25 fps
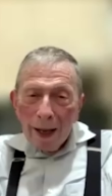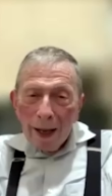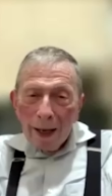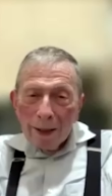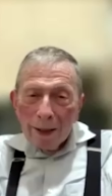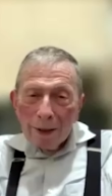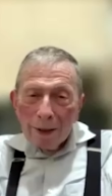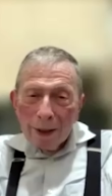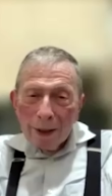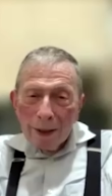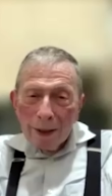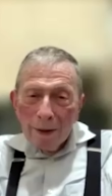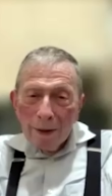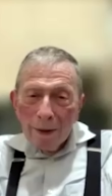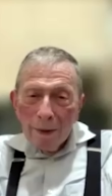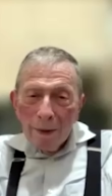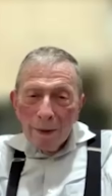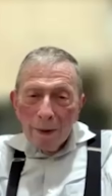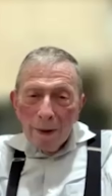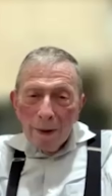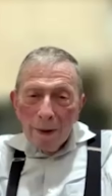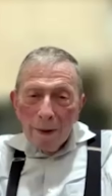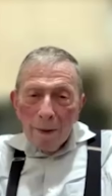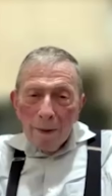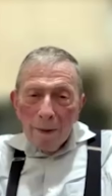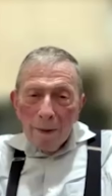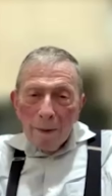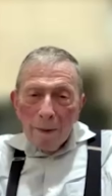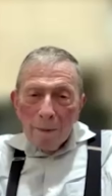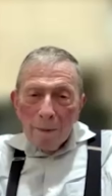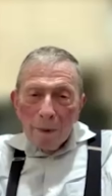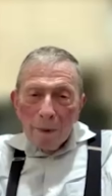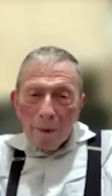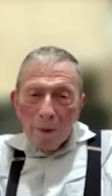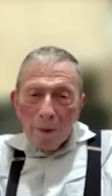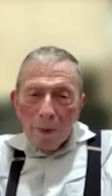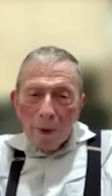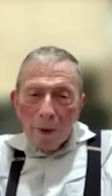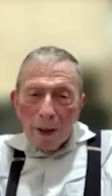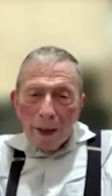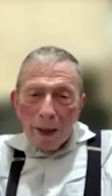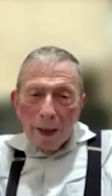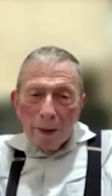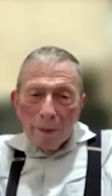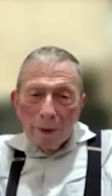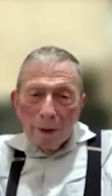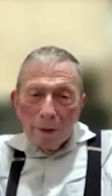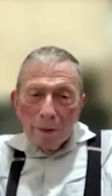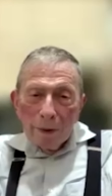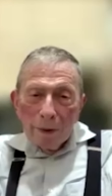I said, "But what
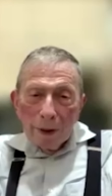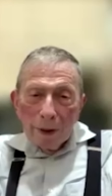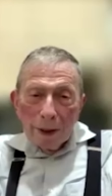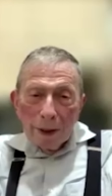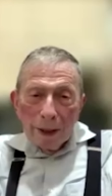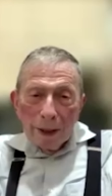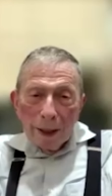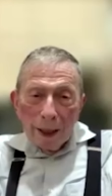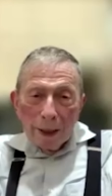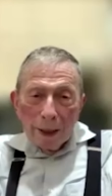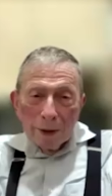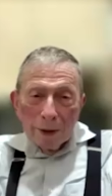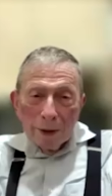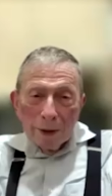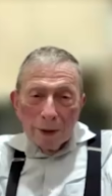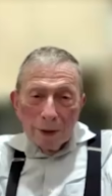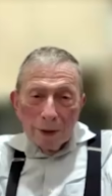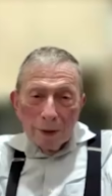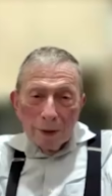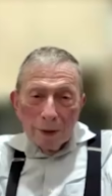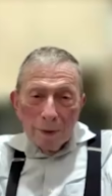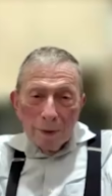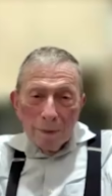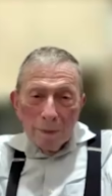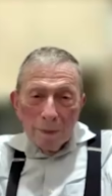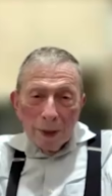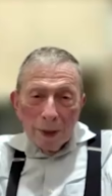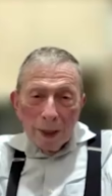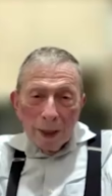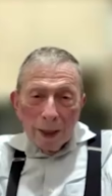I would really like to do